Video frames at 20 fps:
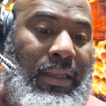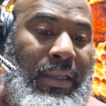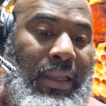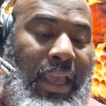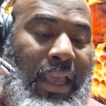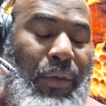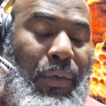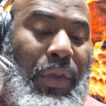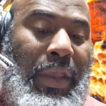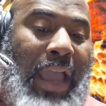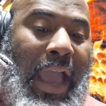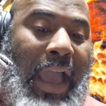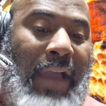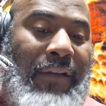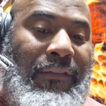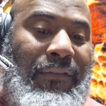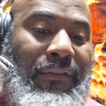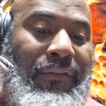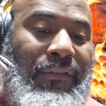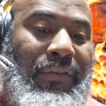Then we
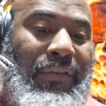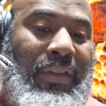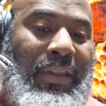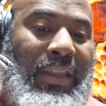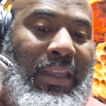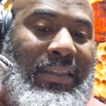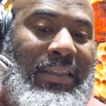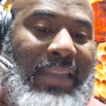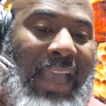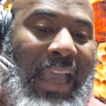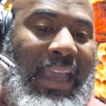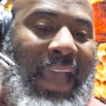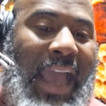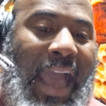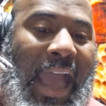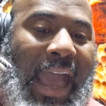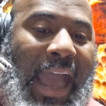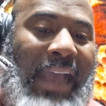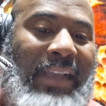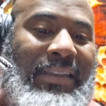got the second
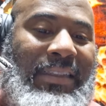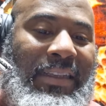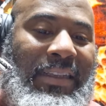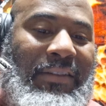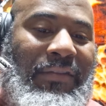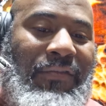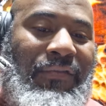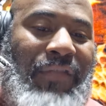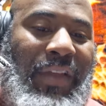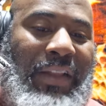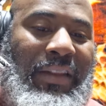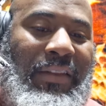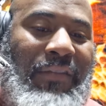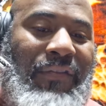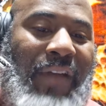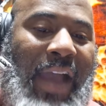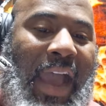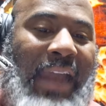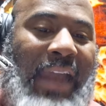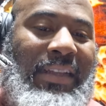highest is
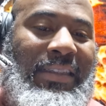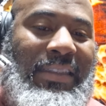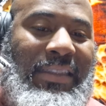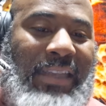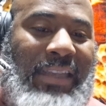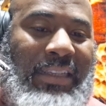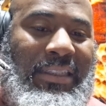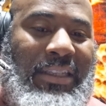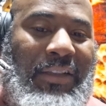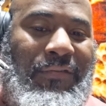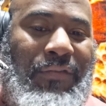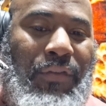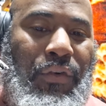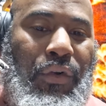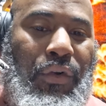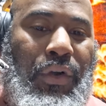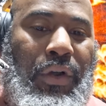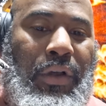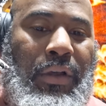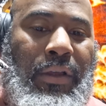55 to
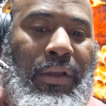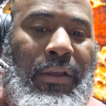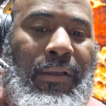64.